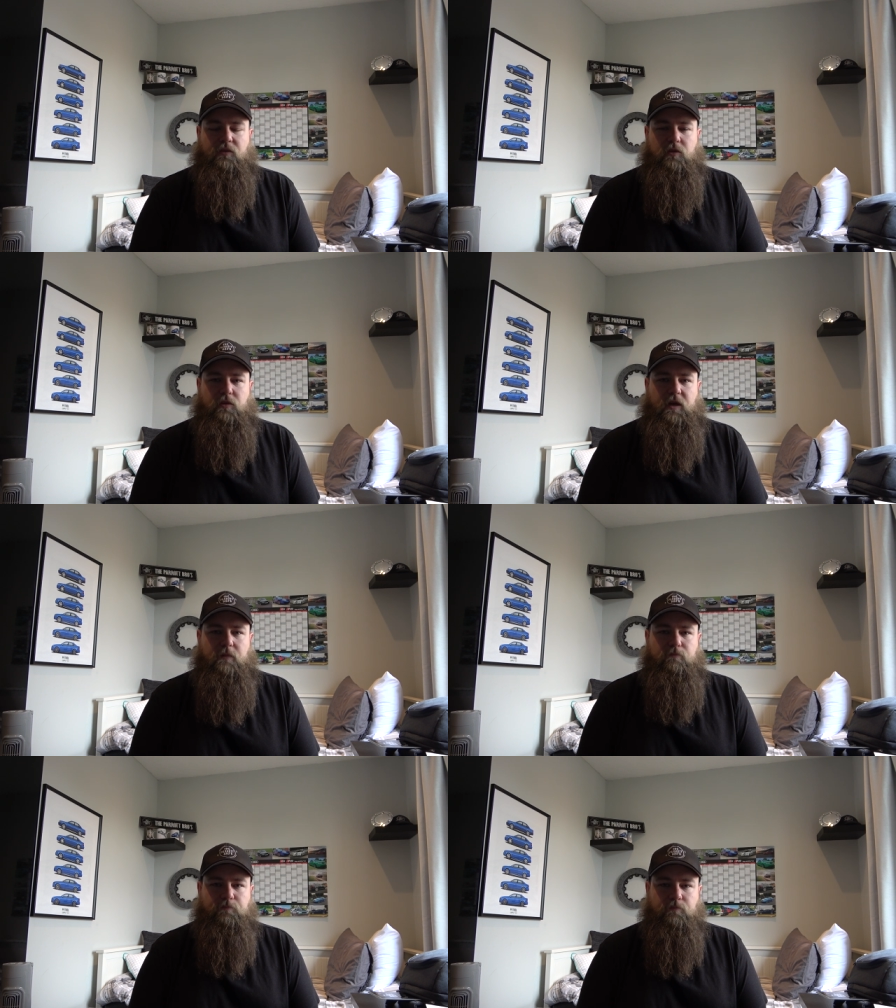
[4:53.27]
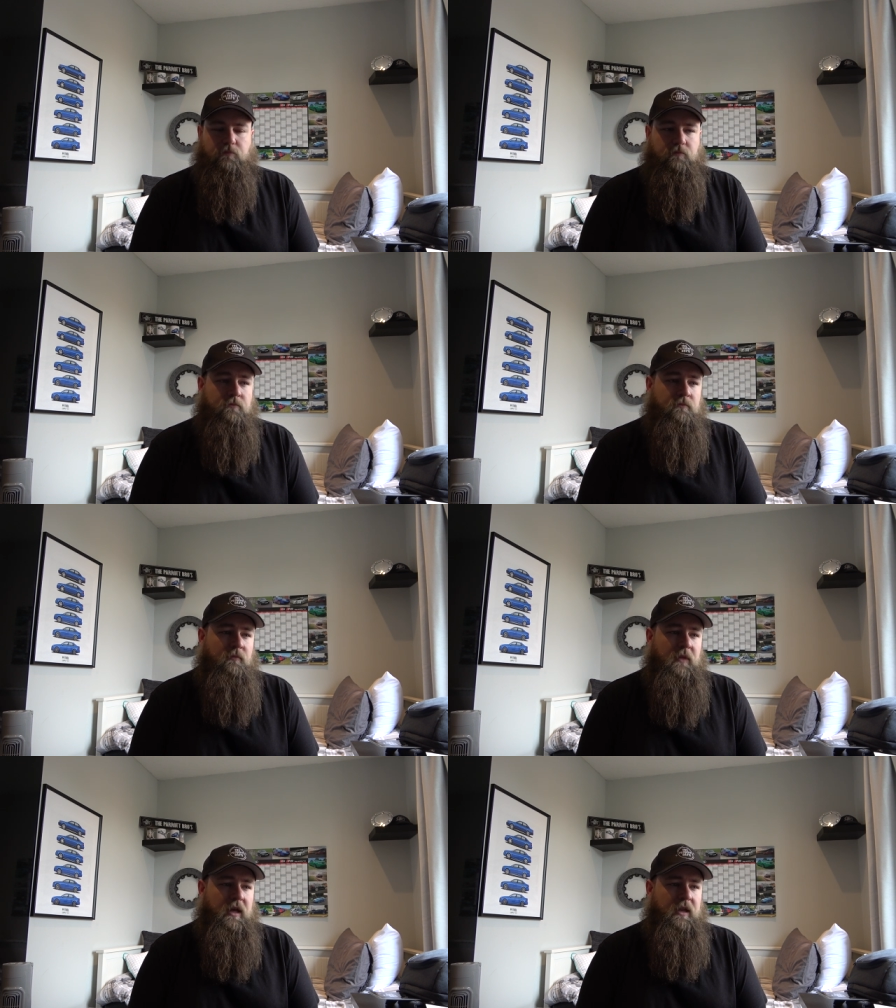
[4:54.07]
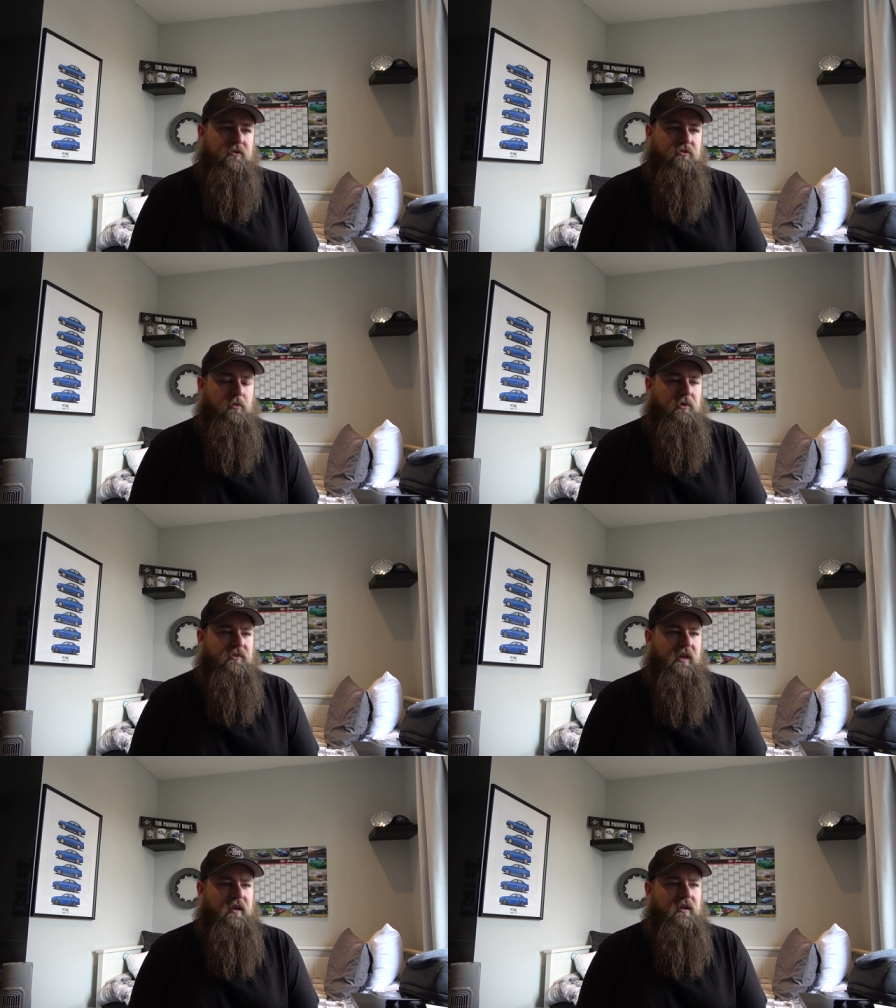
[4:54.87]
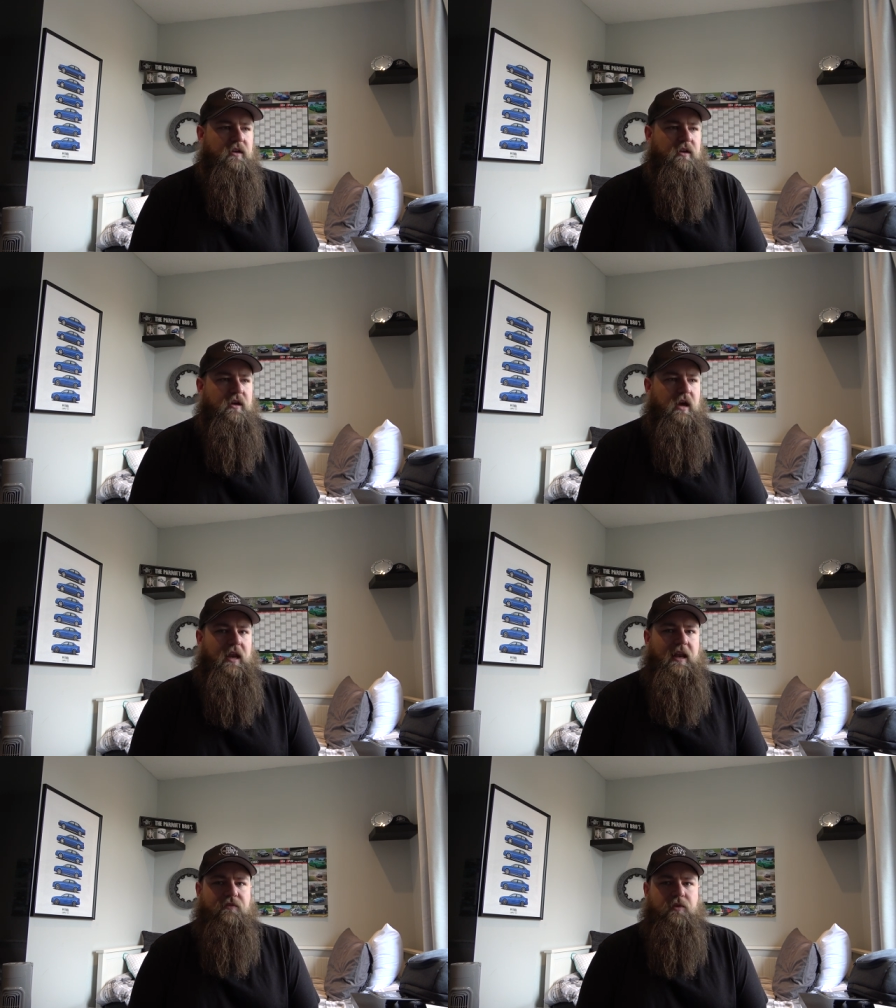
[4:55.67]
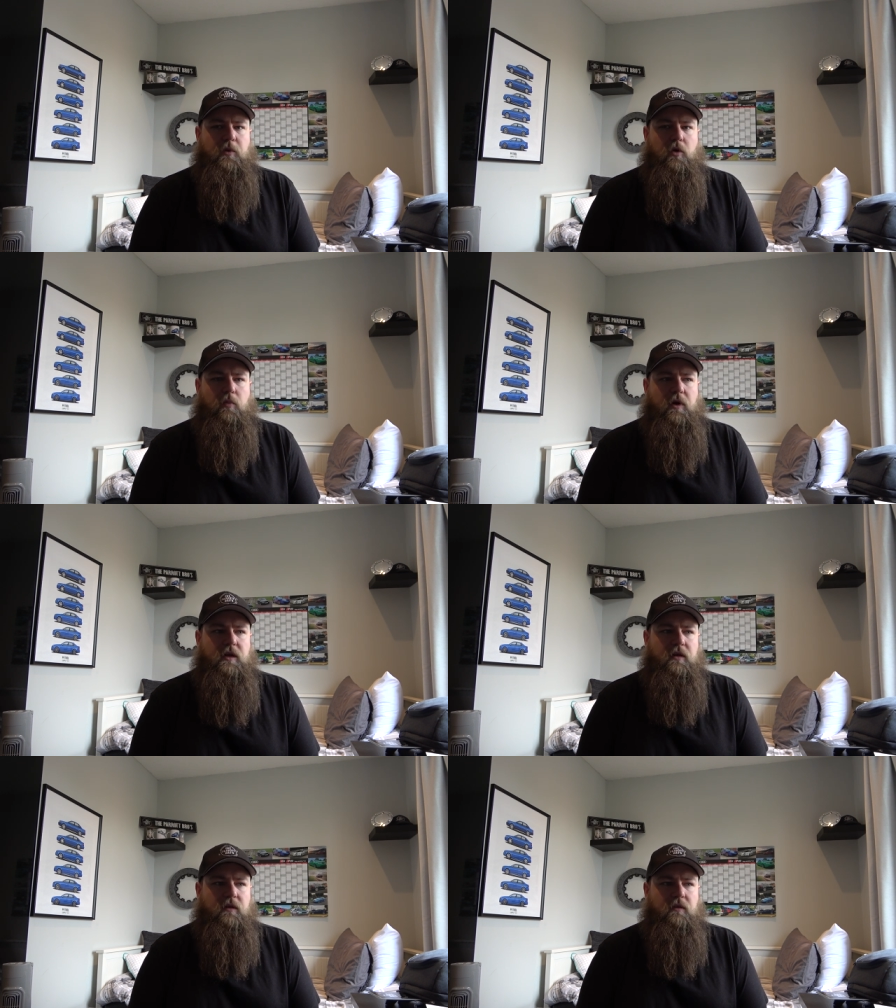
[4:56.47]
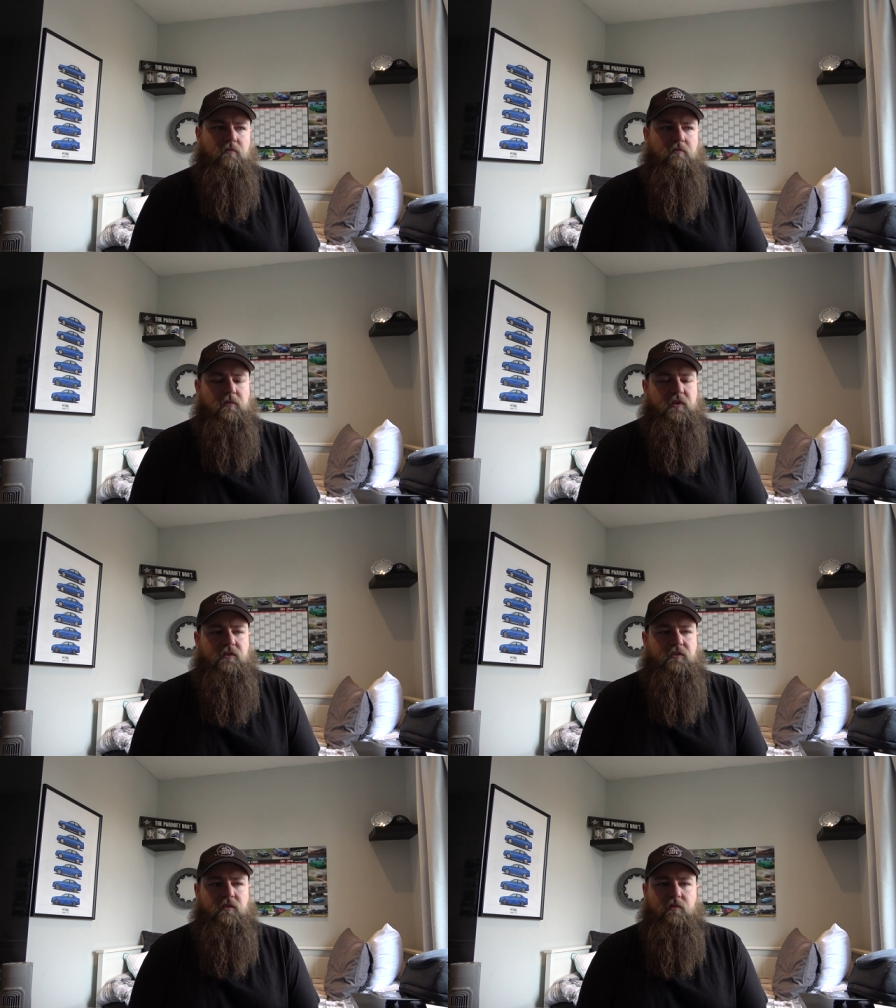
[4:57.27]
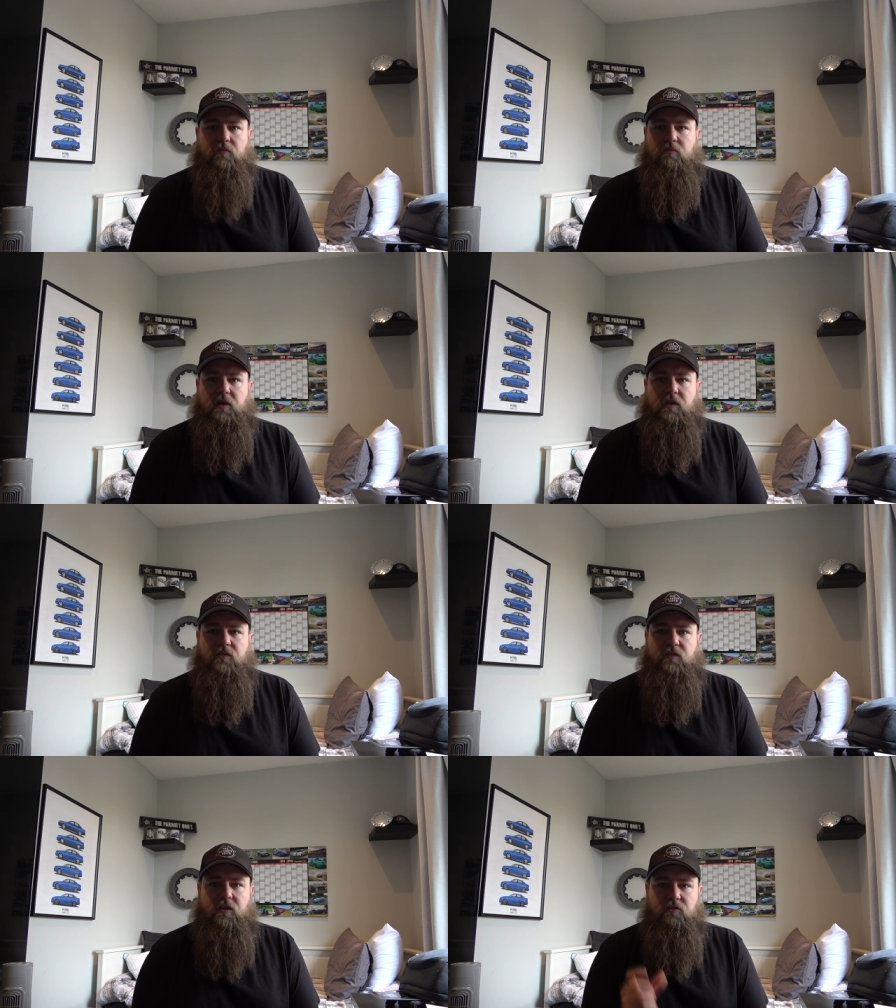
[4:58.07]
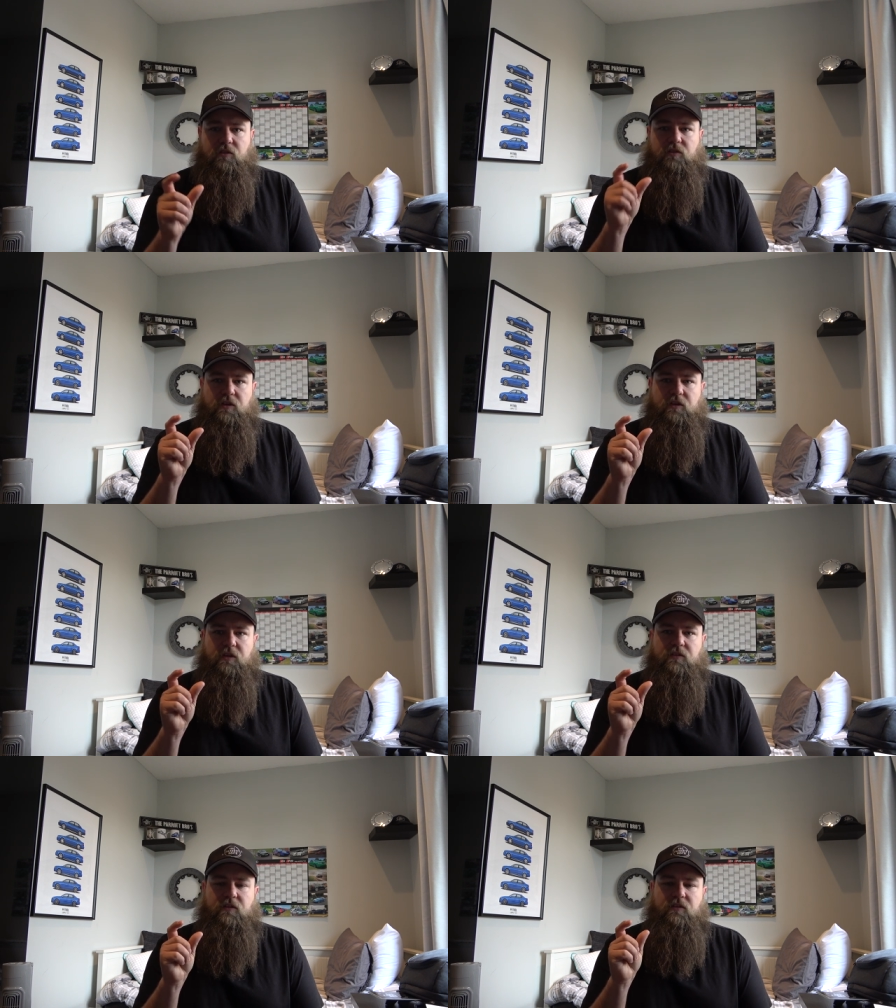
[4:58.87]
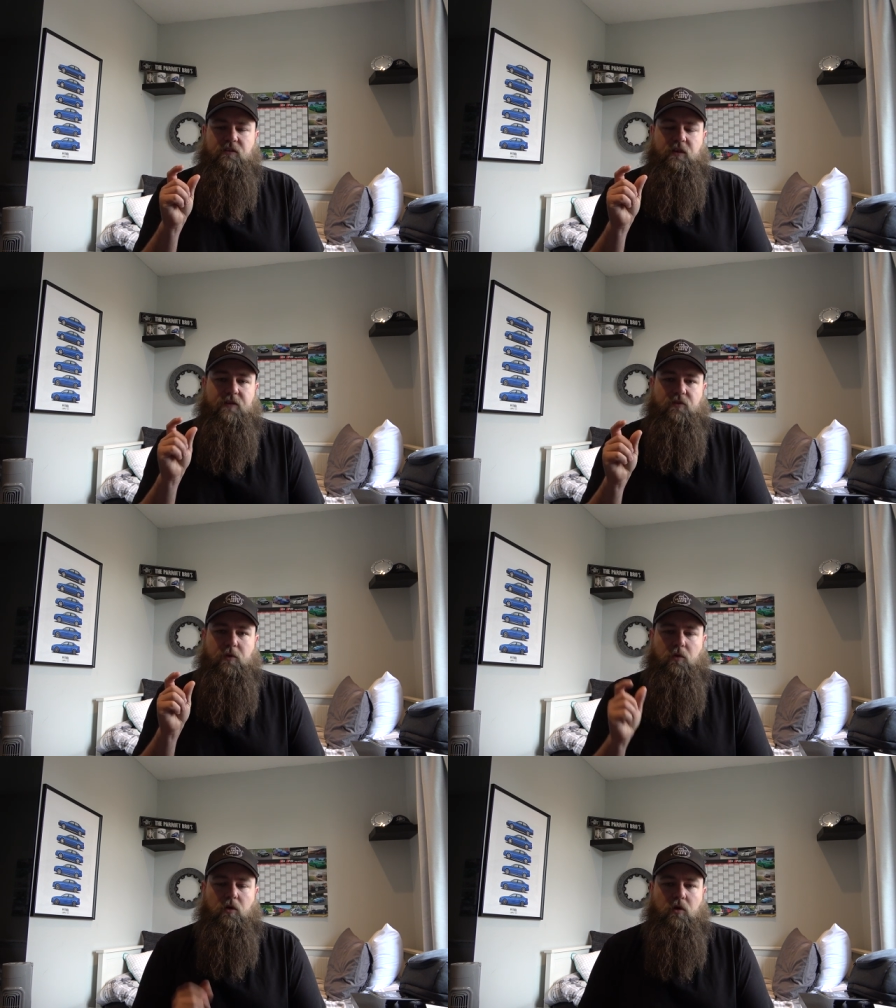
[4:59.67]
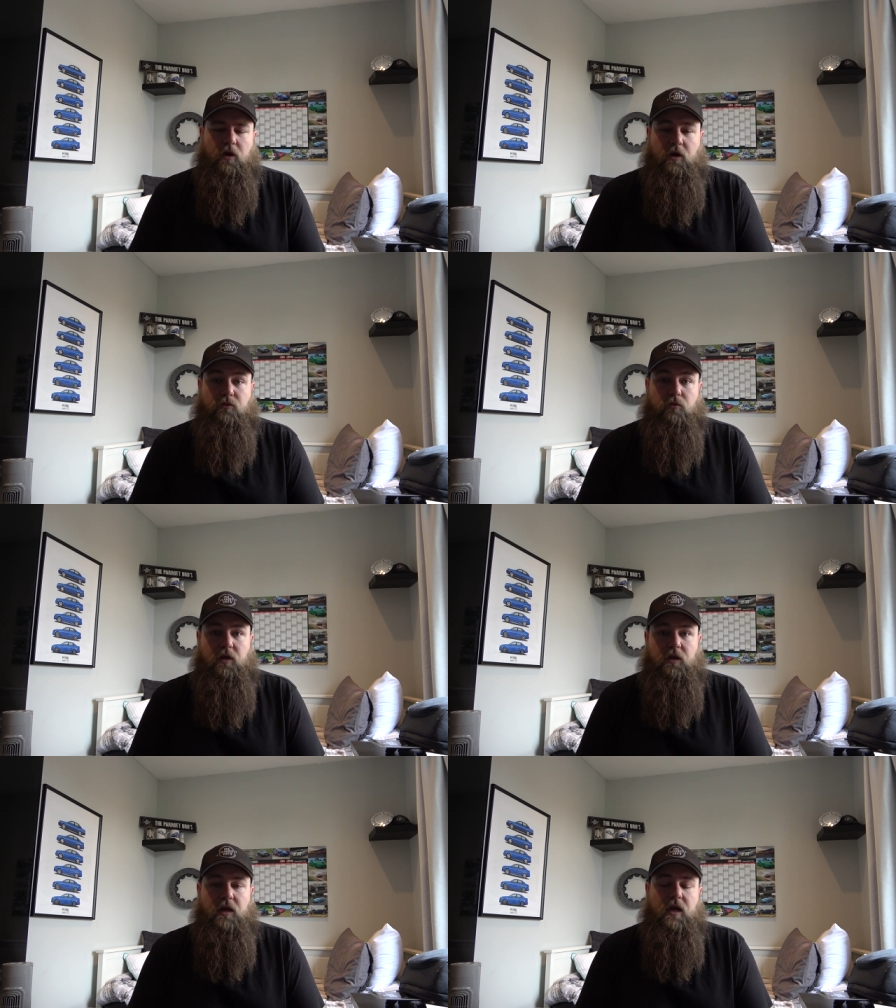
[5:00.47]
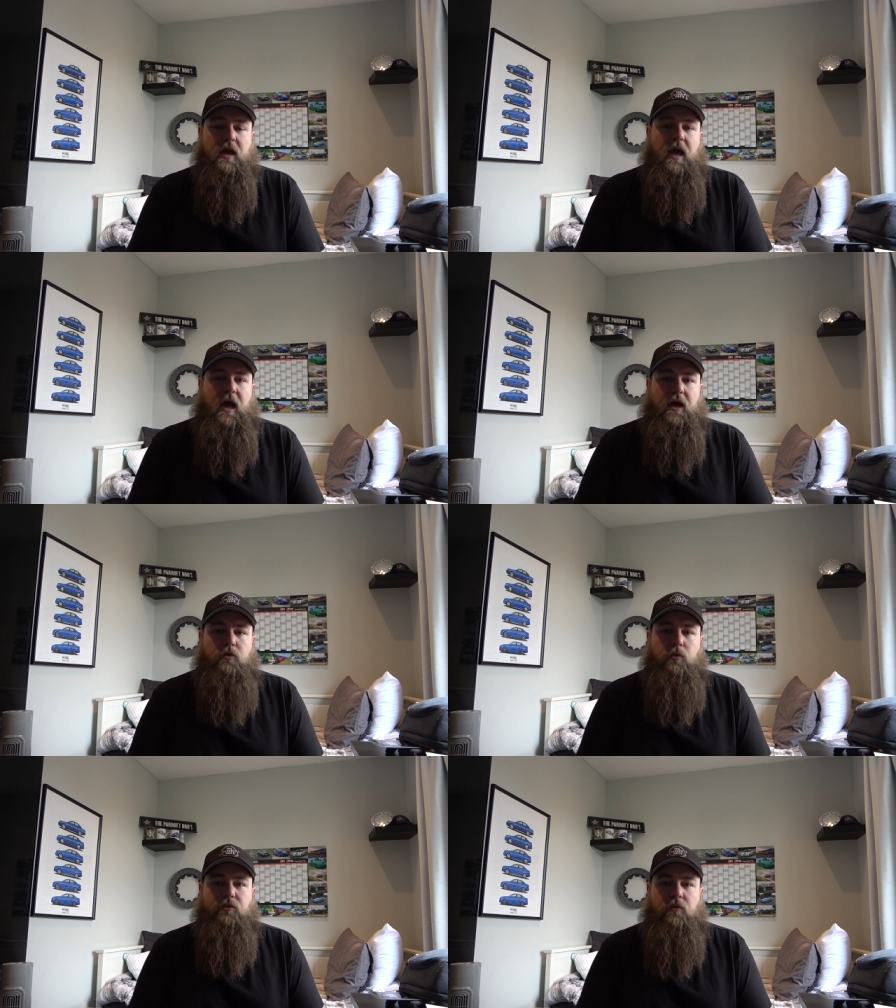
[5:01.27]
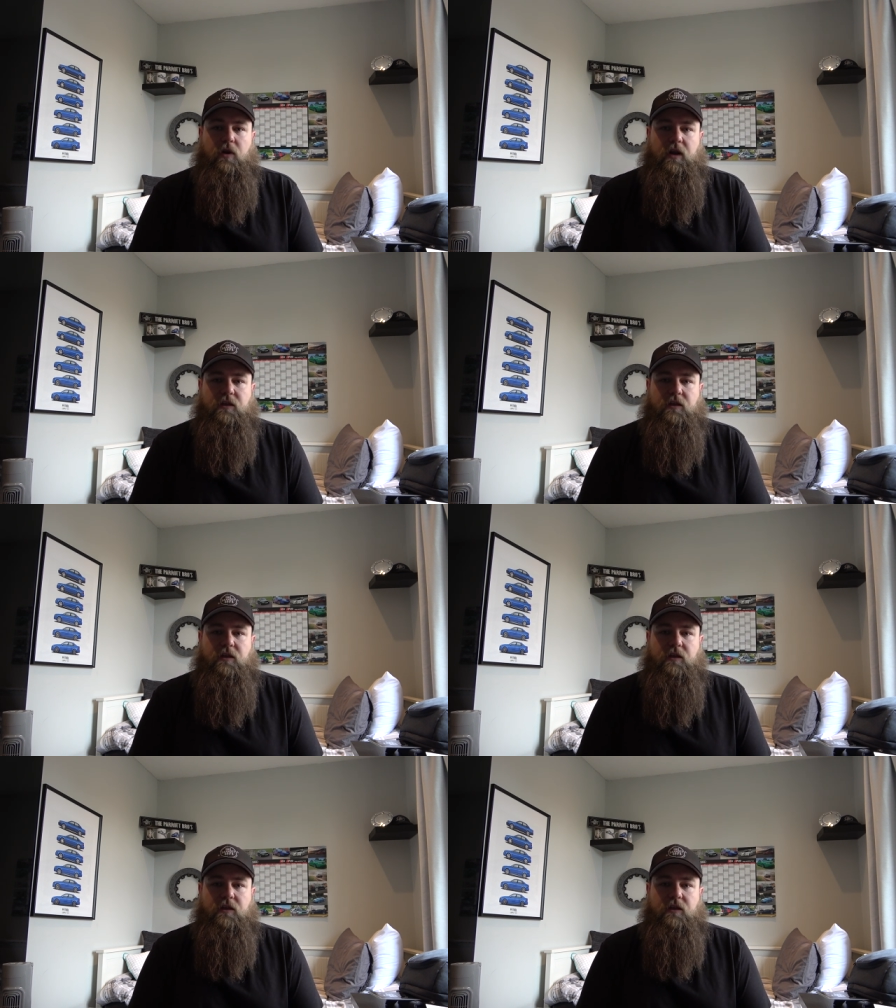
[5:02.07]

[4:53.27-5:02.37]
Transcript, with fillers: So you get an extra, what's that, 11 mil brake disc extension, so the disc is 11 mil long, uh, taller, and you also run